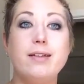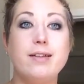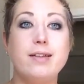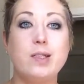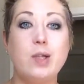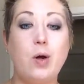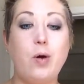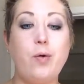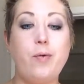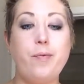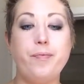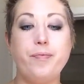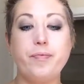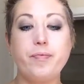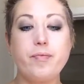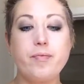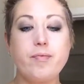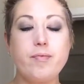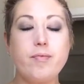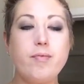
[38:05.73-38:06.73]
So
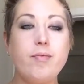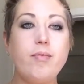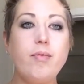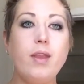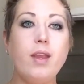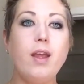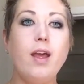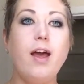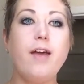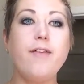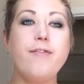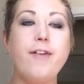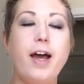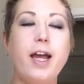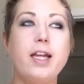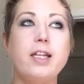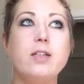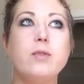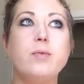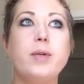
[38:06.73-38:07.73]
I
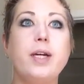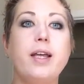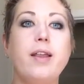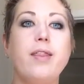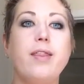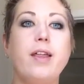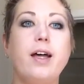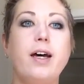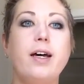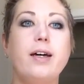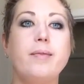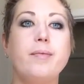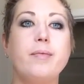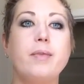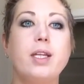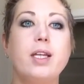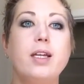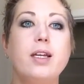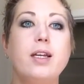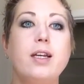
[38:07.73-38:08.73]
find with
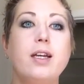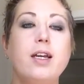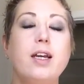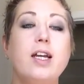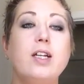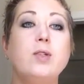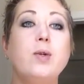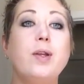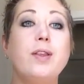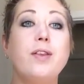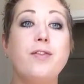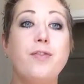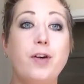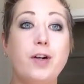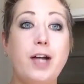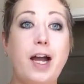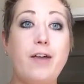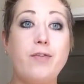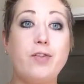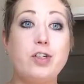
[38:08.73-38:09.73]
doing the
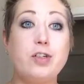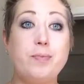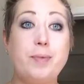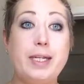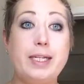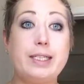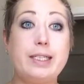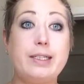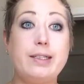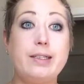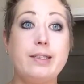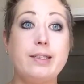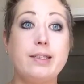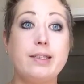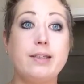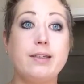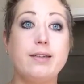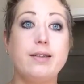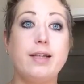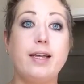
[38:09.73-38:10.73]
full coverage
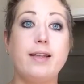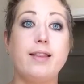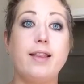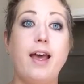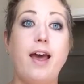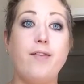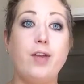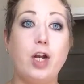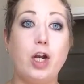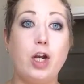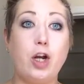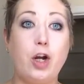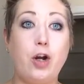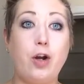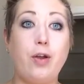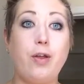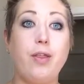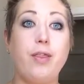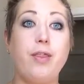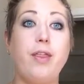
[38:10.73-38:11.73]
pieces, like the Heaven and
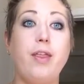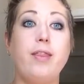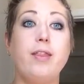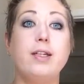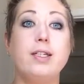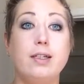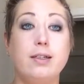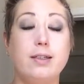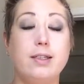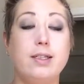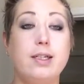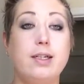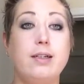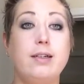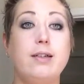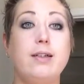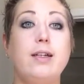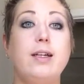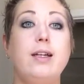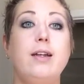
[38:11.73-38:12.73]
Earth and the
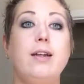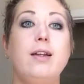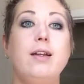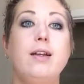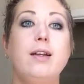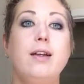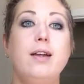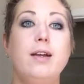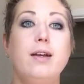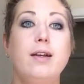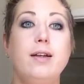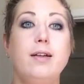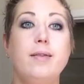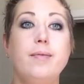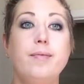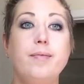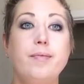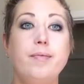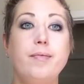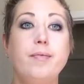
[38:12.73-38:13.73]
Tilton
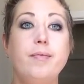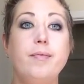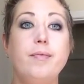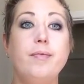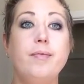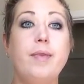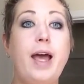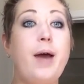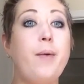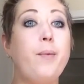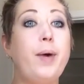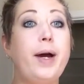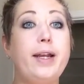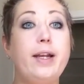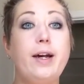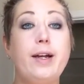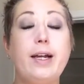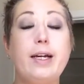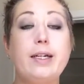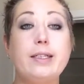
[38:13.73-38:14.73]
and
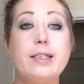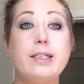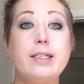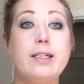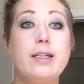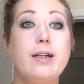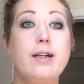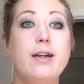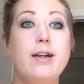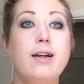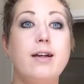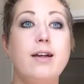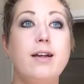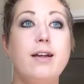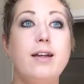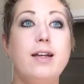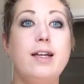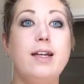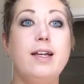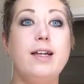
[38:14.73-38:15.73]
whatnot else,
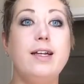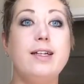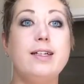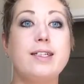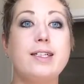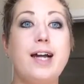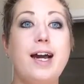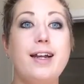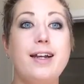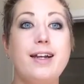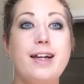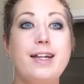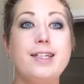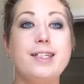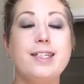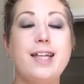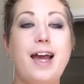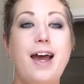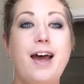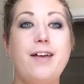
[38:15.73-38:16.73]
it's kind of
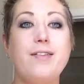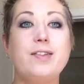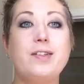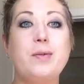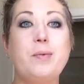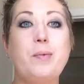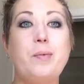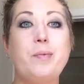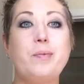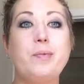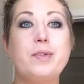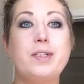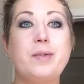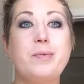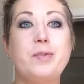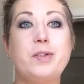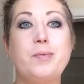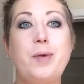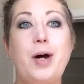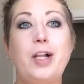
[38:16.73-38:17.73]
nice to have some
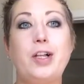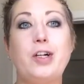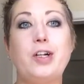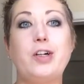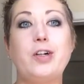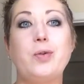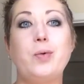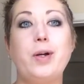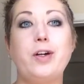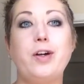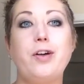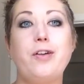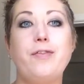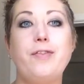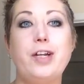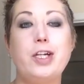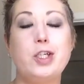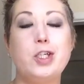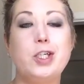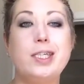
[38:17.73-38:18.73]
smaller, quicker
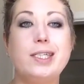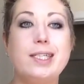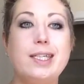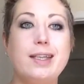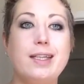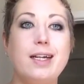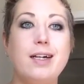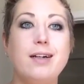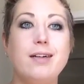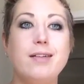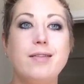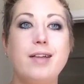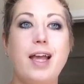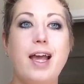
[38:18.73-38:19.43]
finishes in there.